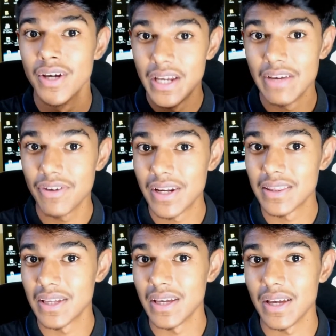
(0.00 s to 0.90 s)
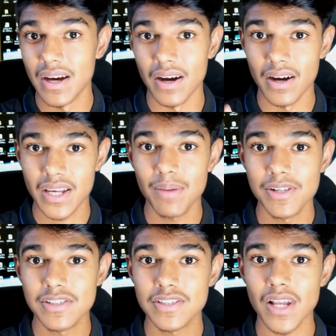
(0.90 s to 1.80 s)
even in the
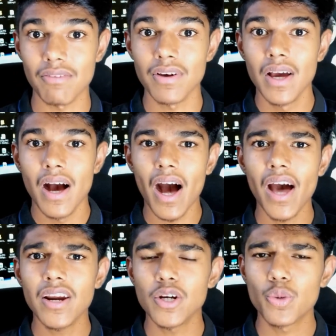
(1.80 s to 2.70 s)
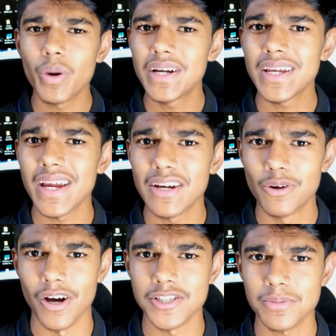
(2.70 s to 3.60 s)
cables itself, are 28
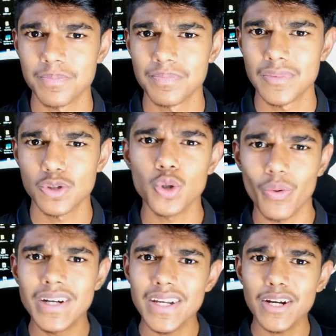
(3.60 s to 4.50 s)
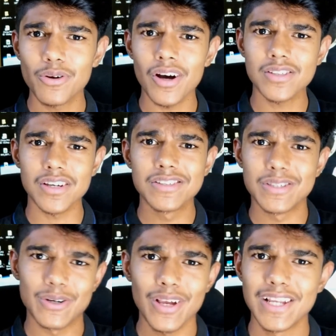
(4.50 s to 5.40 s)
gauge. So 28 gauge is
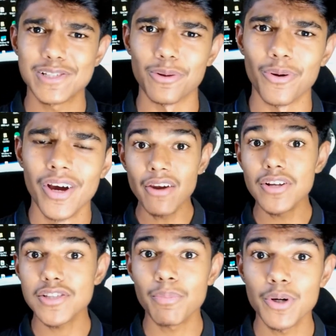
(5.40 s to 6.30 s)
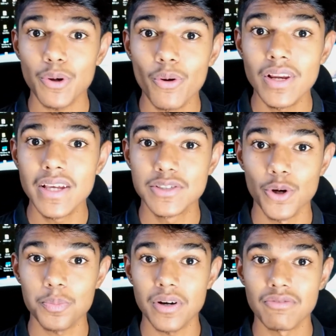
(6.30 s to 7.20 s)
really slow and it will support only
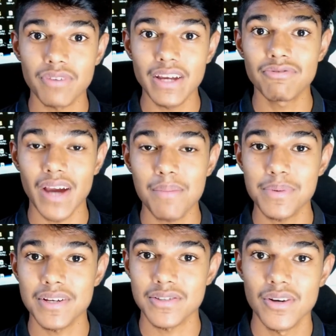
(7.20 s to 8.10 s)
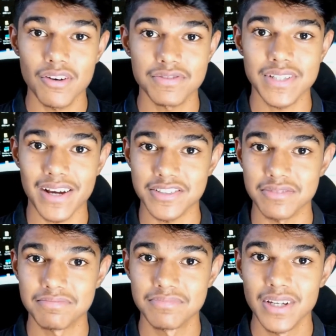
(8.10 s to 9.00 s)
0.5 amperes of
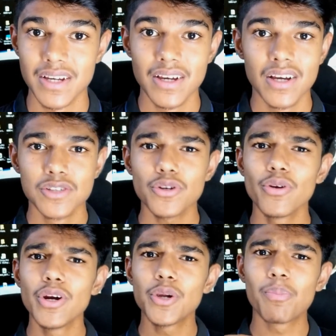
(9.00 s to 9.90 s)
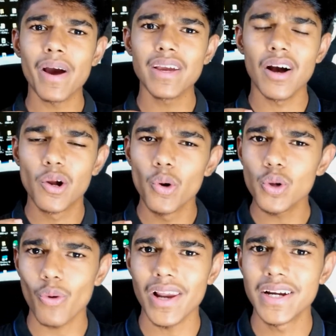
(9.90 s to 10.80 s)
charging. So you need to buy a good
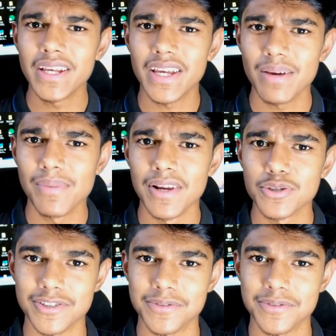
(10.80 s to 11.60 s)
quality cable here.